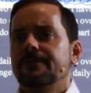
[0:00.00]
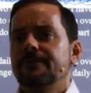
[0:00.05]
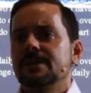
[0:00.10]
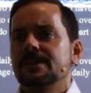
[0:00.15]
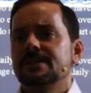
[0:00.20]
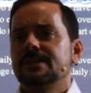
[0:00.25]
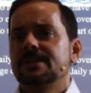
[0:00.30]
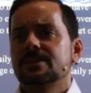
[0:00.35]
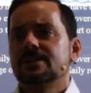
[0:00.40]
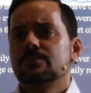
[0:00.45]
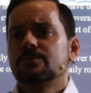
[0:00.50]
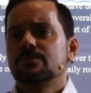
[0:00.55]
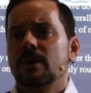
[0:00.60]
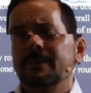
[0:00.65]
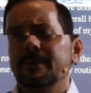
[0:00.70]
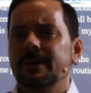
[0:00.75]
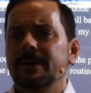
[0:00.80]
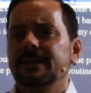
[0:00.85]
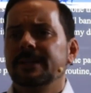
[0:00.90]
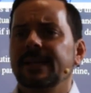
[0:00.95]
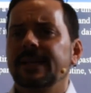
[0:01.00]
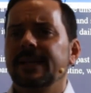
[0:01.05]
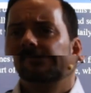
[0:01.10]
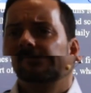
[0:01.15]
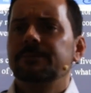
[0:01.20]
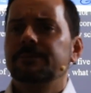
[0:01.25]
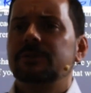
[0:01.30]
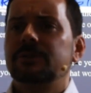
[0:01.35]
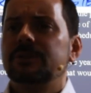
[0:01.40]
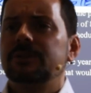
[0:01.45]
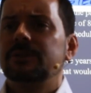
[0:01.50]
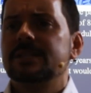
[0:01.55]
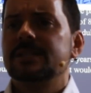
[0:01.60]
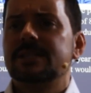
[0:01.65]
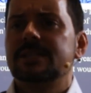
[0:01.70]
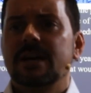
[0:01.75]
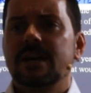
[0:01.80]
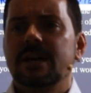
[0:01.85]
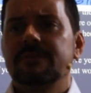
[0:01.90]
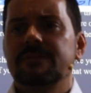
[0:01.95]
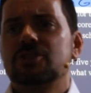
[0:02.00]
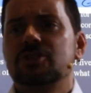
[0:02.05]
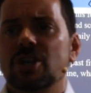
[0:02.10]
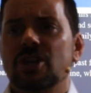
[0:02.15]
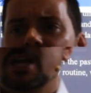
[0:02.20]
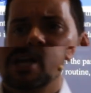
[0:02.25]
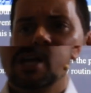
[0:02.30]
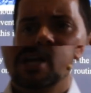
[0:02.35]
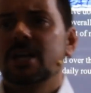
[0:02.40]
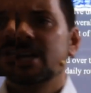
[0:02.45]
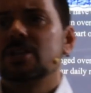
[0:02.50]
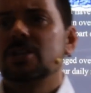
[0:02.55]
says, While my daily routines have changed